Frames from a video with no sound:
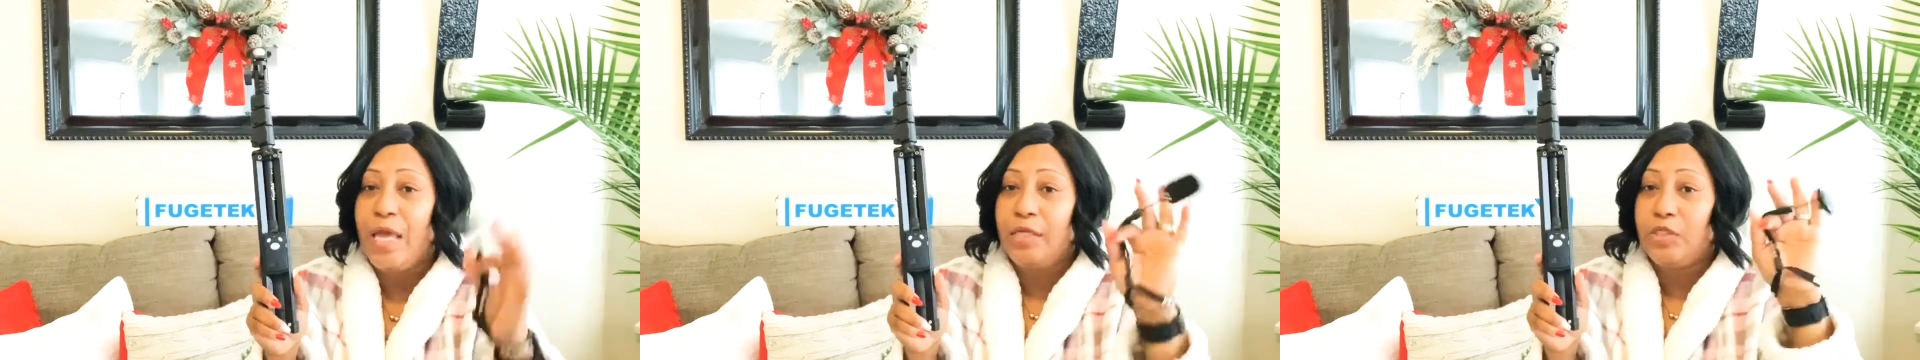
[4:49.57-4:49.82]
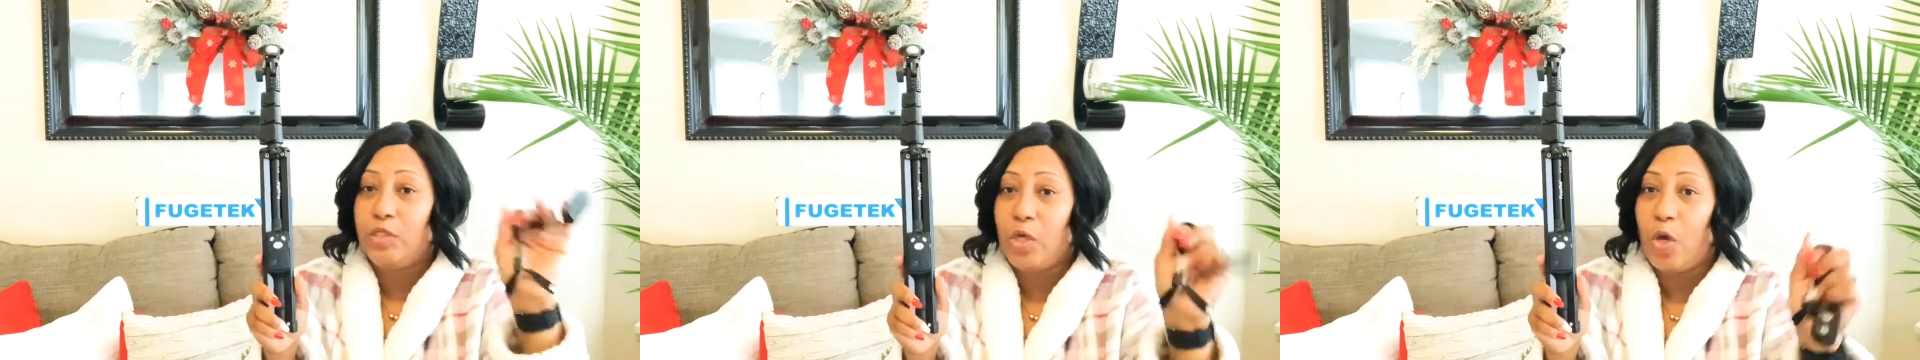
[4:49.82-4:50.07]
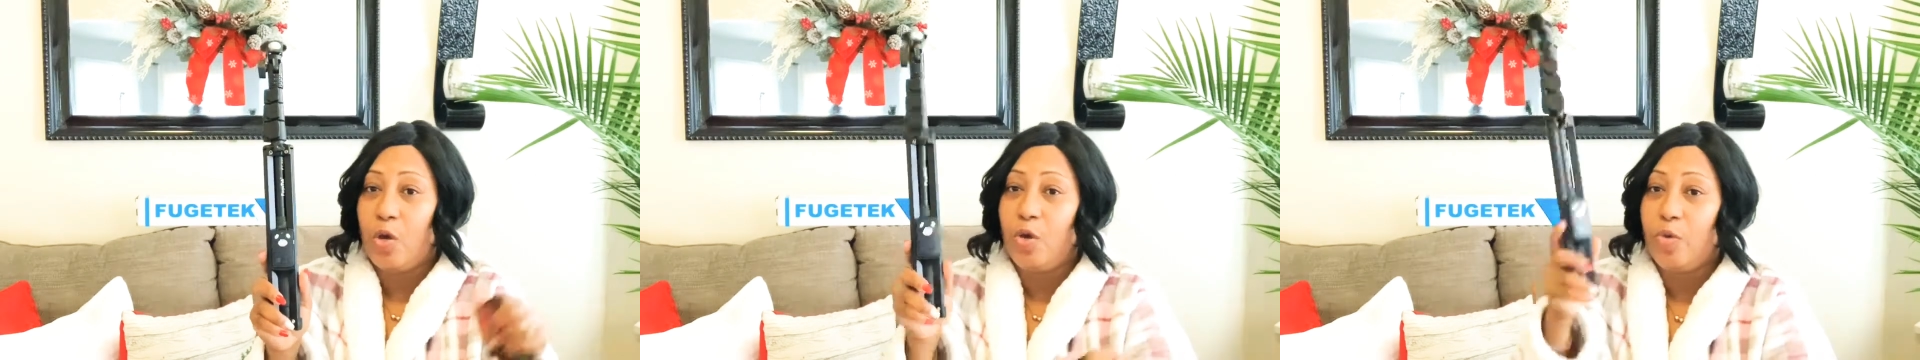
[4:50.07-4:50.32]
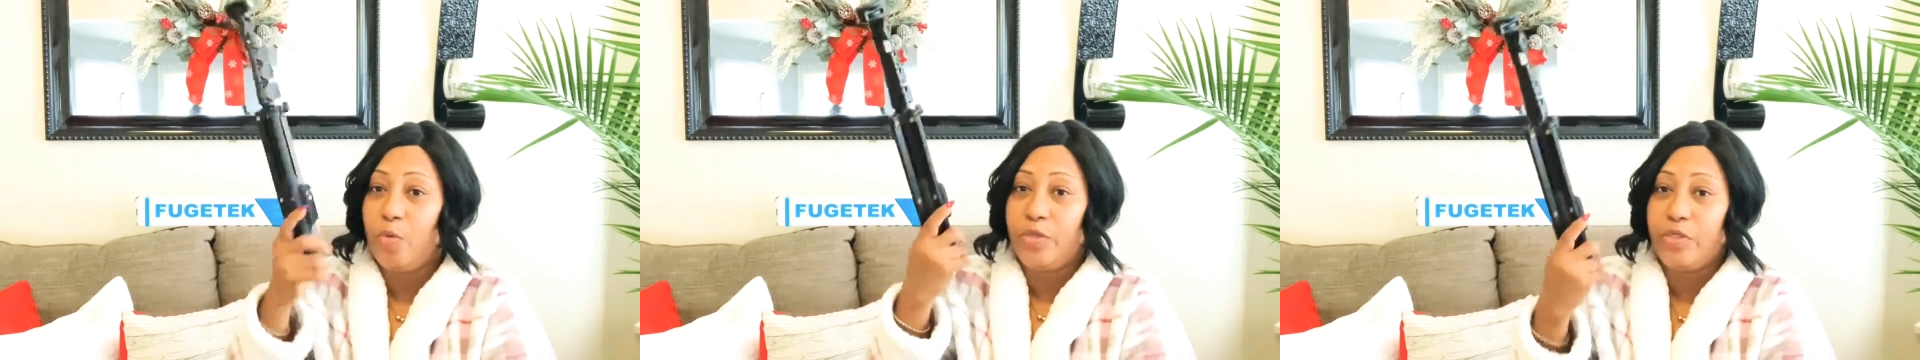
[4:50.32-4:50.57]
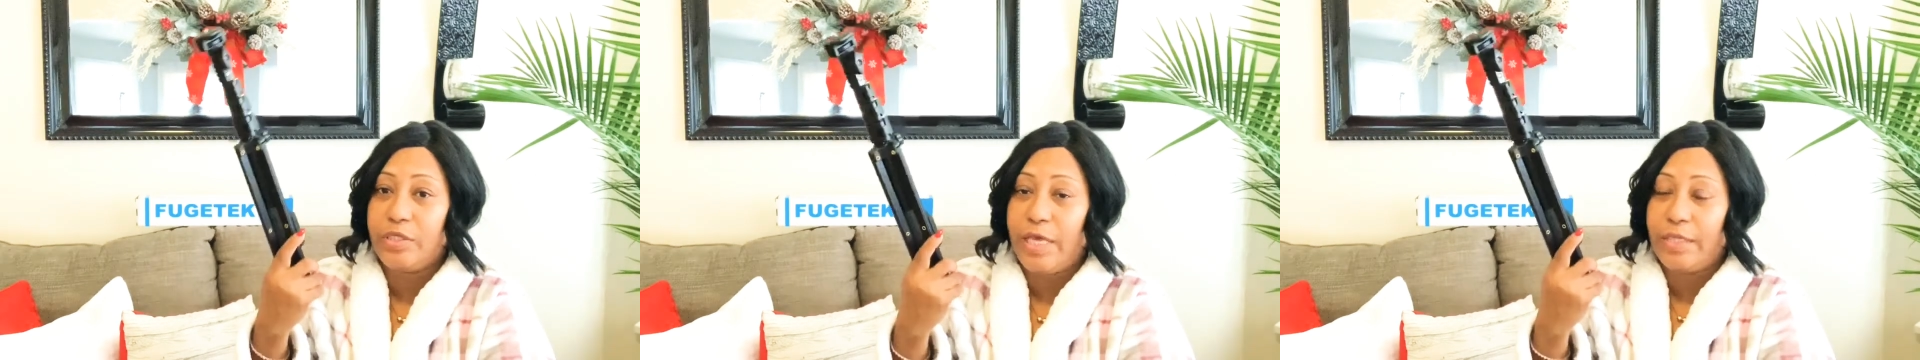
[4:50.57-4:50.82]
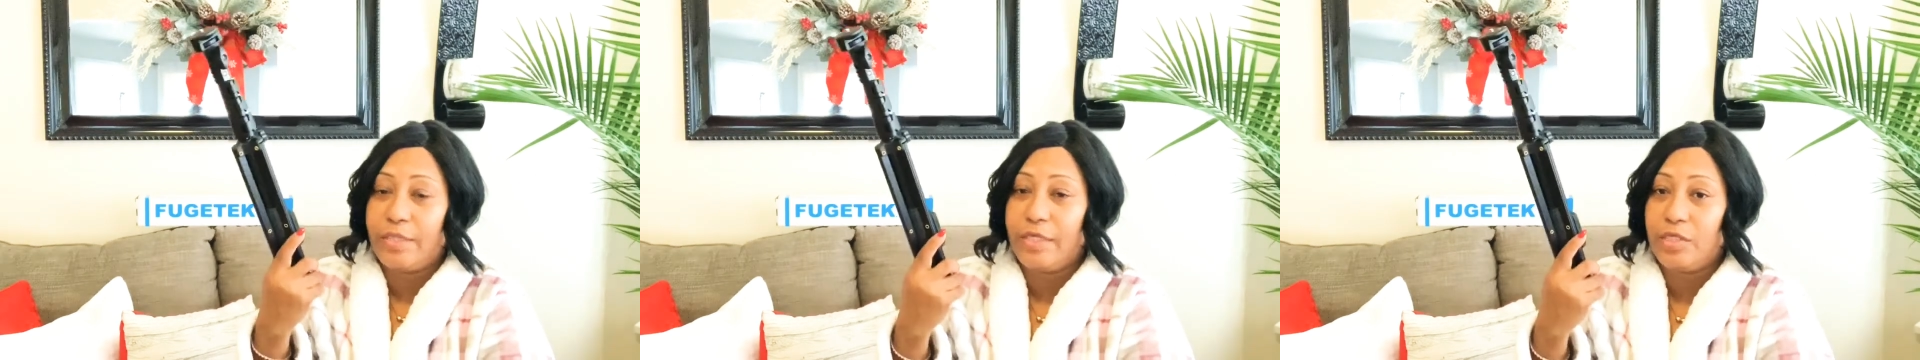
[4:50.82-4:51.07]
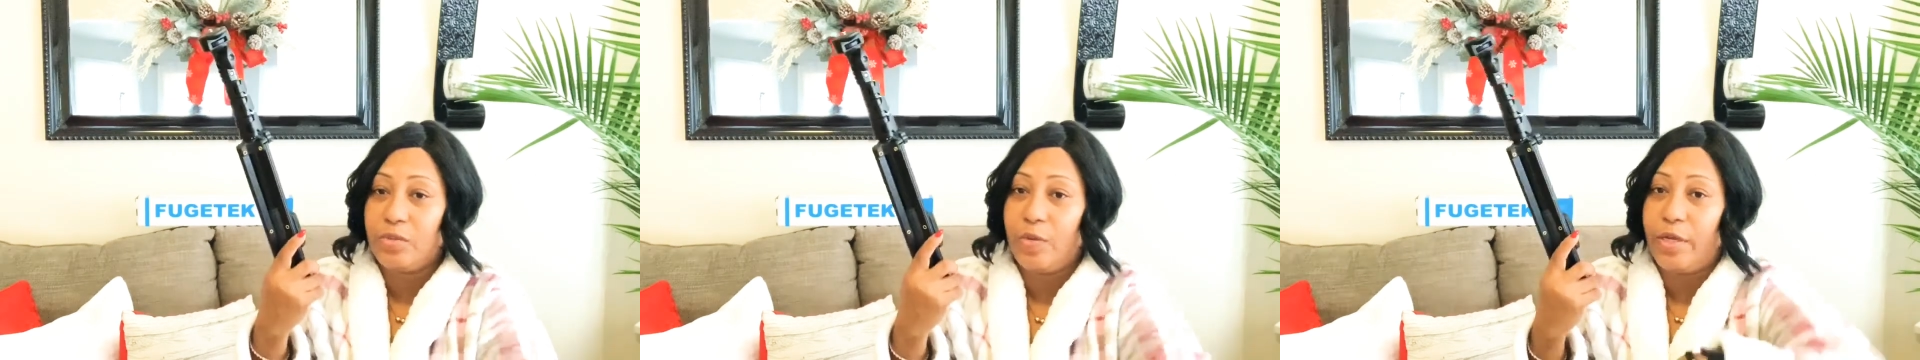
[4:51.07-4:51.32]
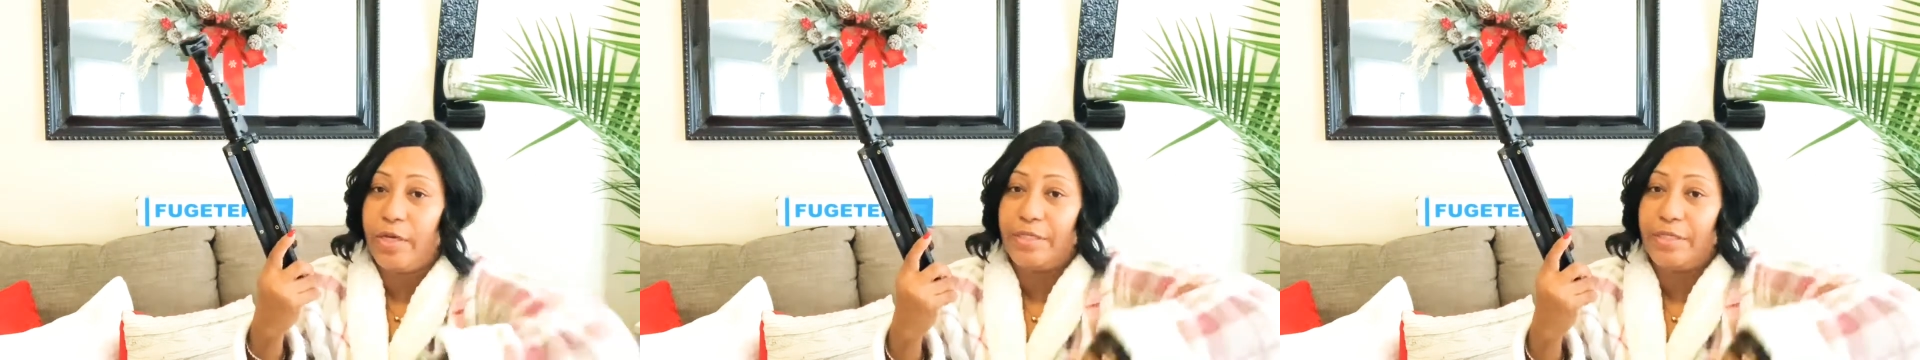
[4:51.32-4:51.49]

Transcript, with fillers: So when you take this one,